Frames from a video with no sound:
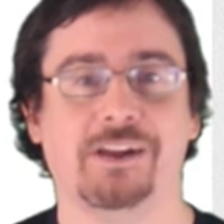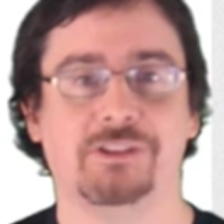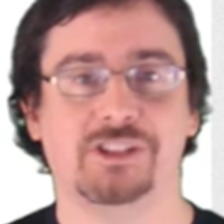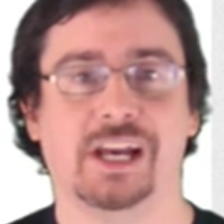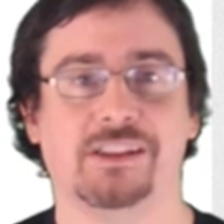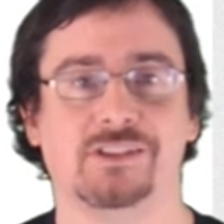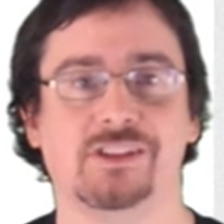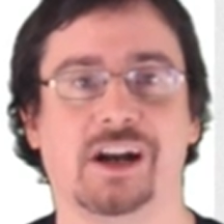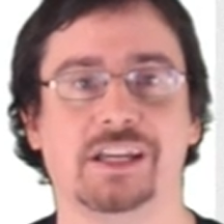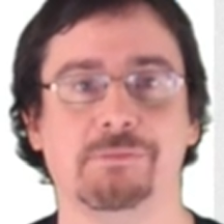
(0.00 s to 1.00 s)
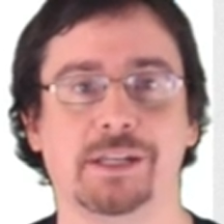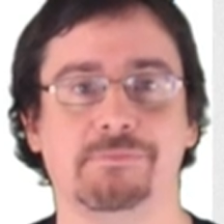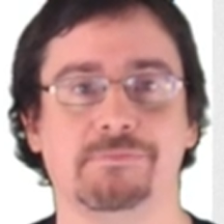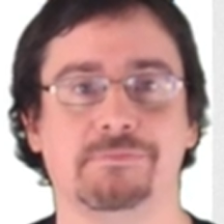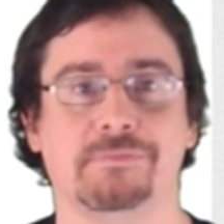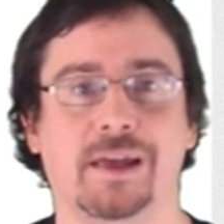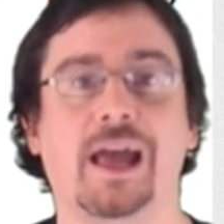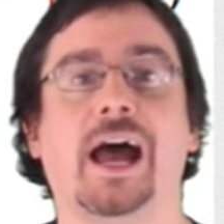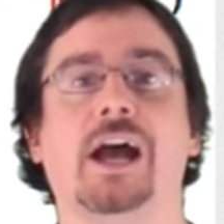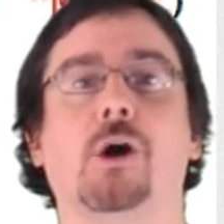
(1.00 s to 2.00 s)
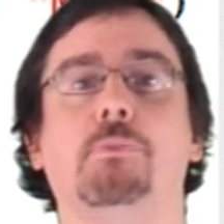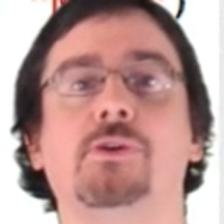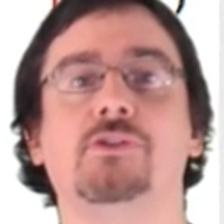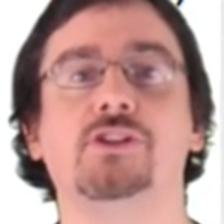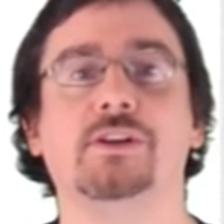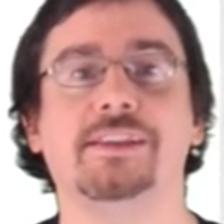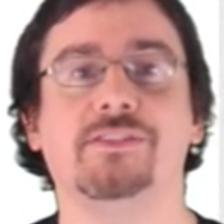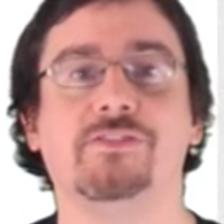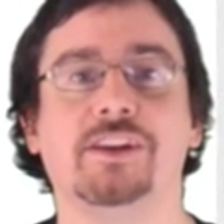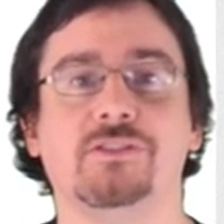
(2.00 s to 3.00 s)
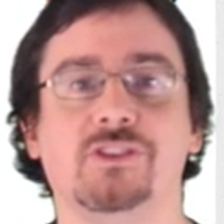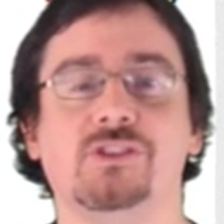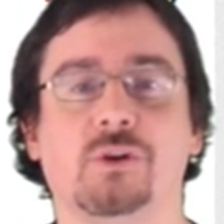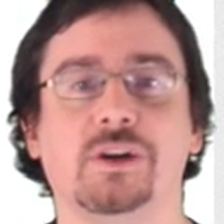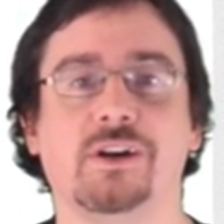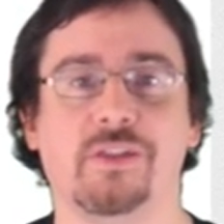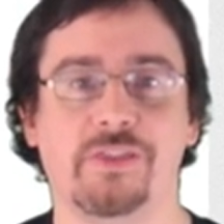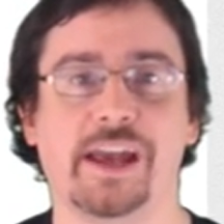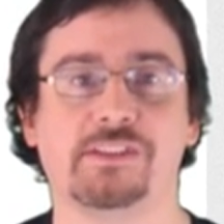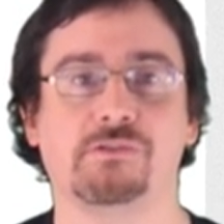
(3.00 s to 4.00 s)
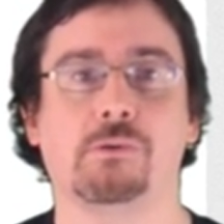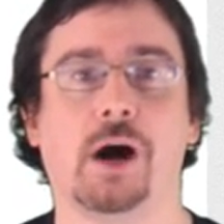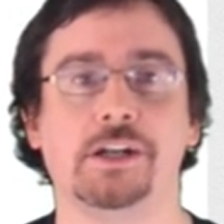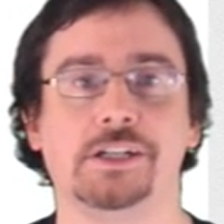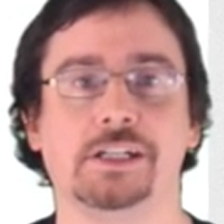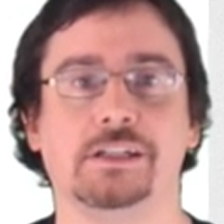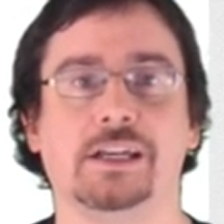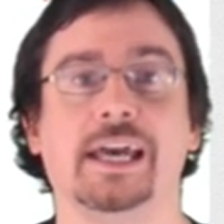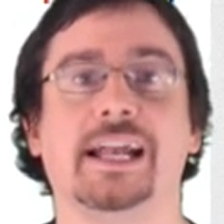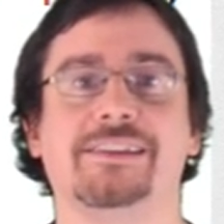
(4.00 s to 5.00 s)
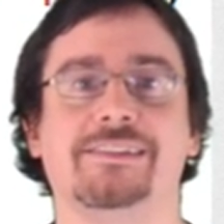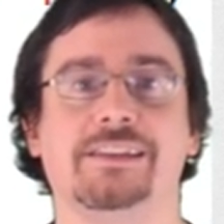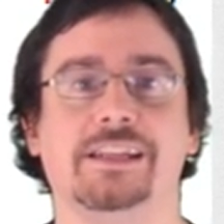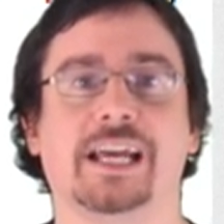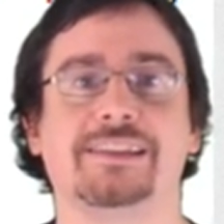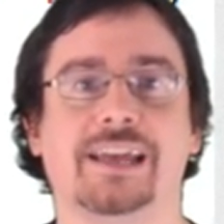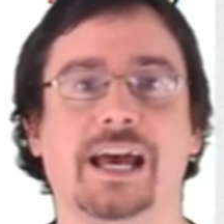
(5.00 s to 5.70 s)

out the challenge document. I hope you enjoyed this video tutorial. Thanks for watching, and I'll see you next